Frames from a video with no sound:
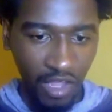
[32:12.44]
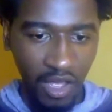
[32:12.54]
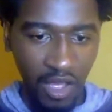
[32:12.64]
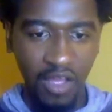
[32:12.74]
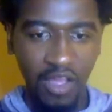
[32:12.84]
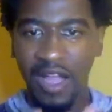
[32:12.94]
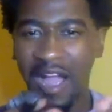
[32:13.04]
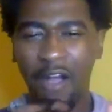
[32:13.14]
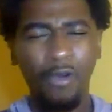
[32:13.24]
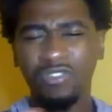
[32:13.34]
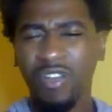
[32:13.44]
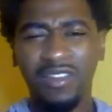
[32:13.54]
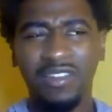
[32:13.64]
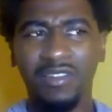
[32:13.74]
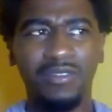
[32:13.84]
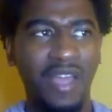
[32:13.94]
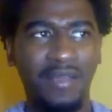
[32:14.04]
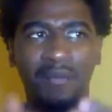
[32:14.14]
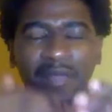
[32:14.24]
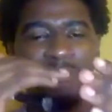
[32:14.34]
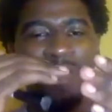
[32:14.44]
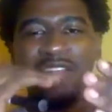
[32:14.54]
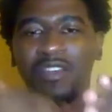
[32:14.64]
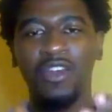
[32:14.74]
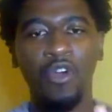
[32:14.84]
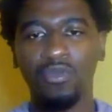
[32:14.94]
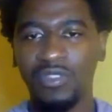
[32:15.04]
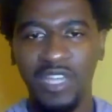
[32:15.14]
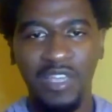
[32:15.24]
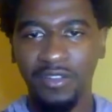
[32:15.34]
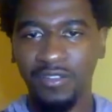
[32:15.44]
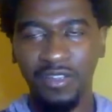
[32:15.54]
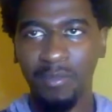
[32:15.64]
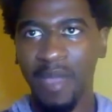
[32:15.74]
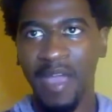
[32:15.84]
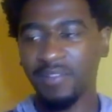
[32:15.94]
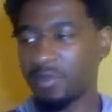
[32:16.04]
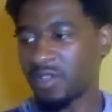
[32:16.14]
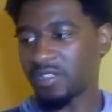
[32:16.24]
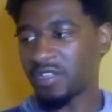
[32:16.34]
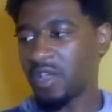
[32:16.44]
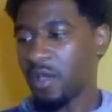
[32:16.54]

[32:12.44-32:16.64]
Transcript: I always write it down. I'm like a note taker to the max because